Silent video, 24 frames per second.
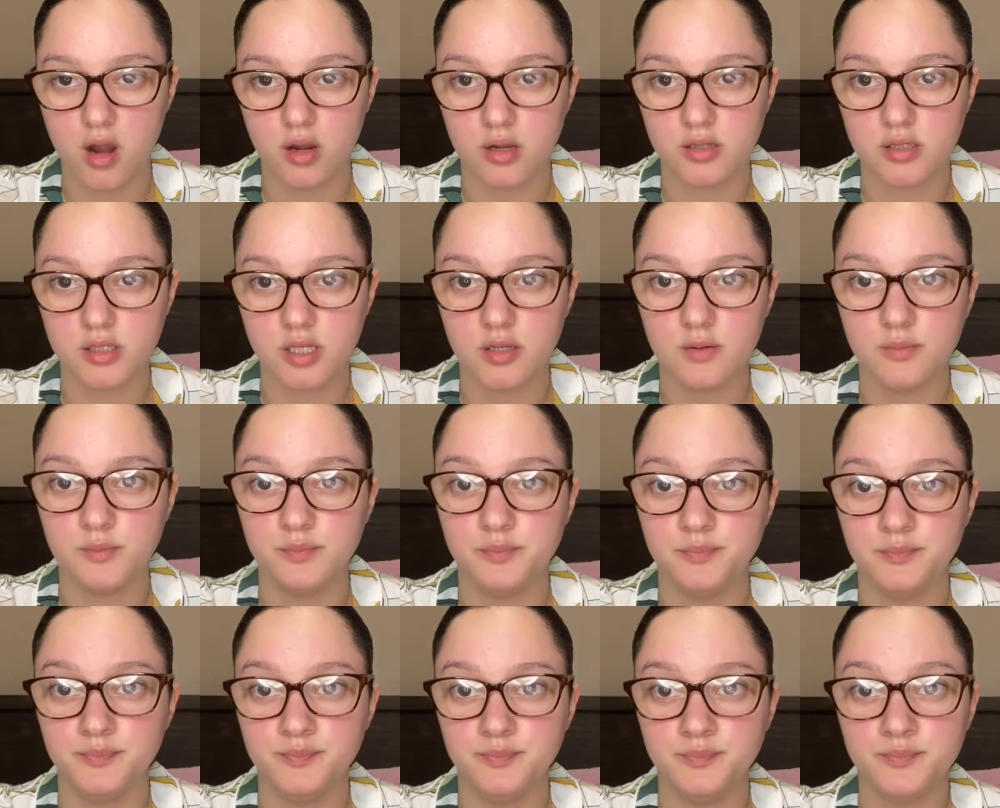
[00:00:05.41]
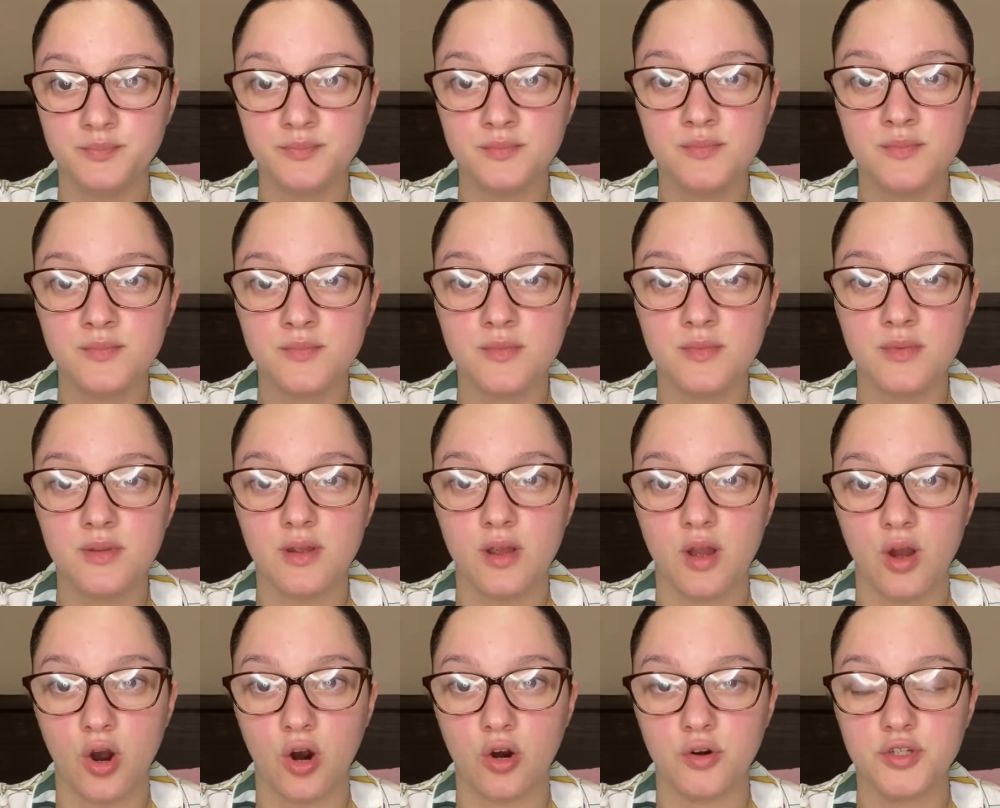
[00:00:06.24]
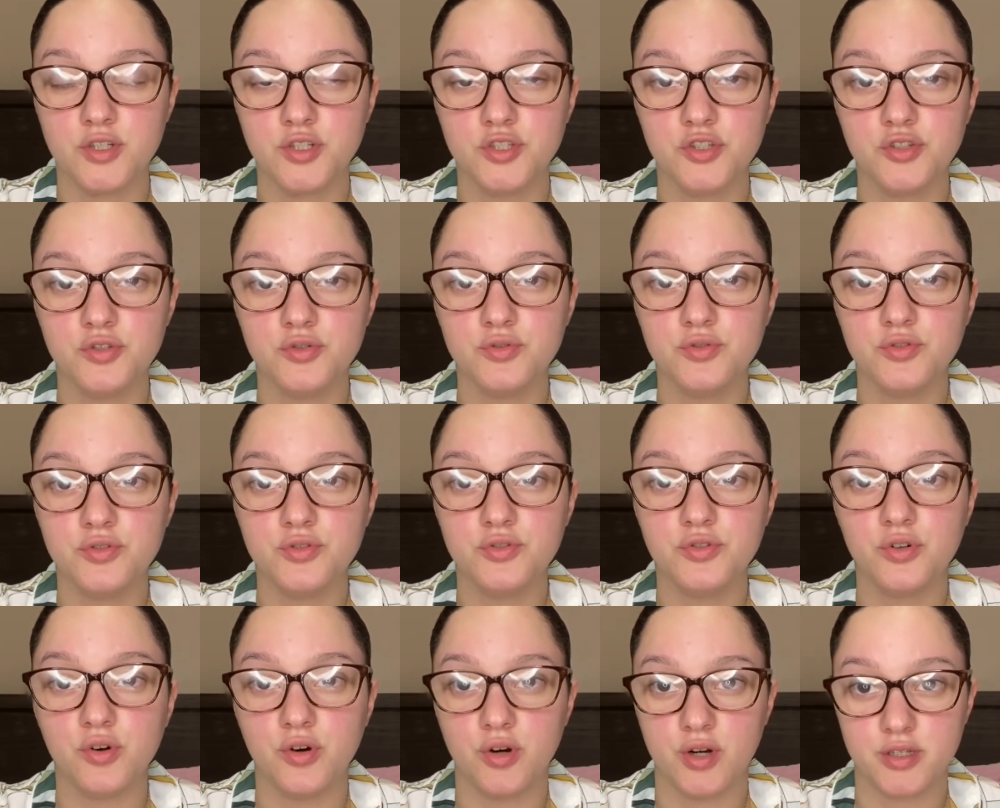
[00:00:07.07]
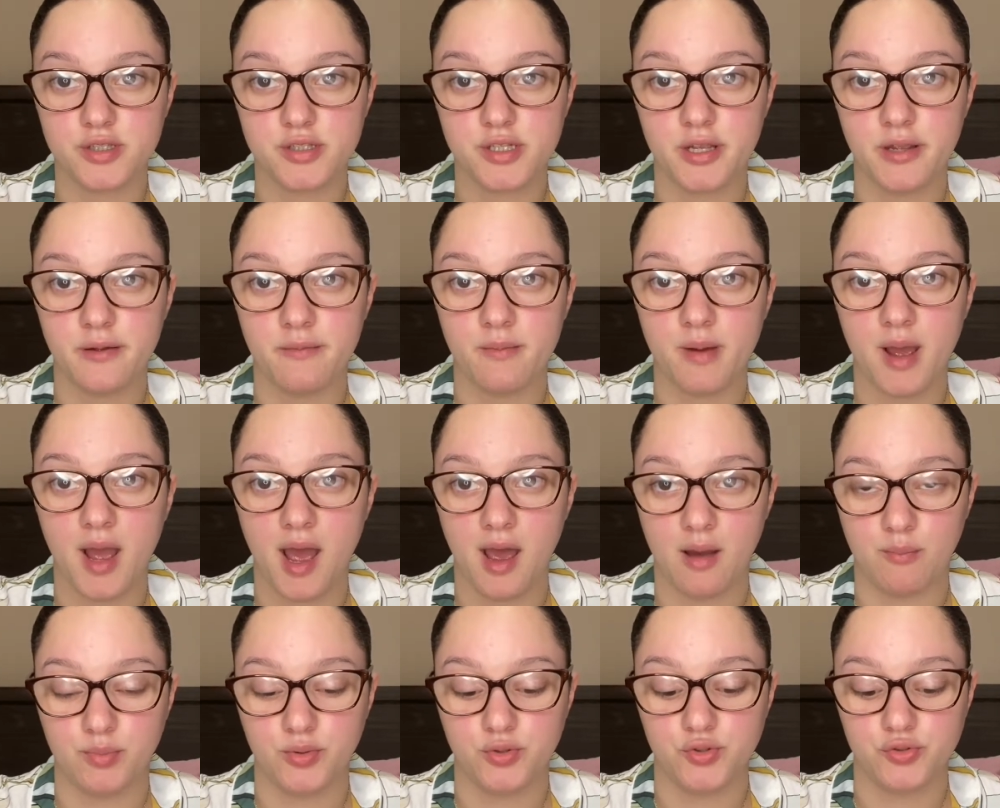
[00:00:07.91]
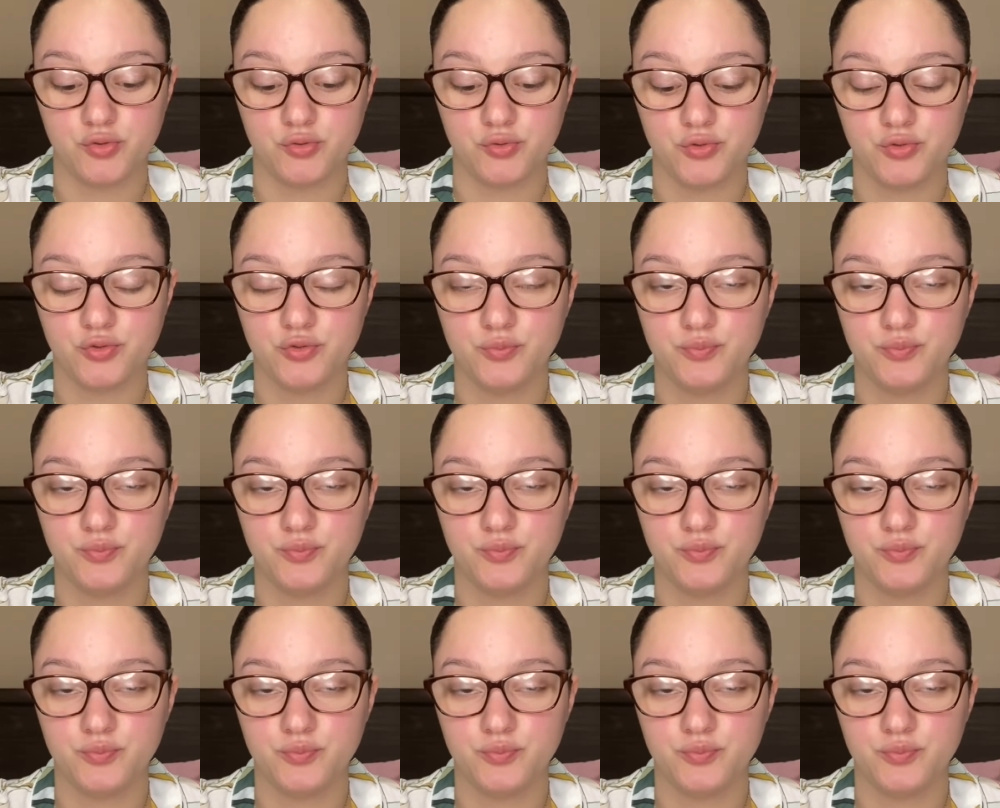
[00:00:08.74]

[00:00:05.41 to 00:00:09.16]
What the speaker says: team orange juice or team apple juice?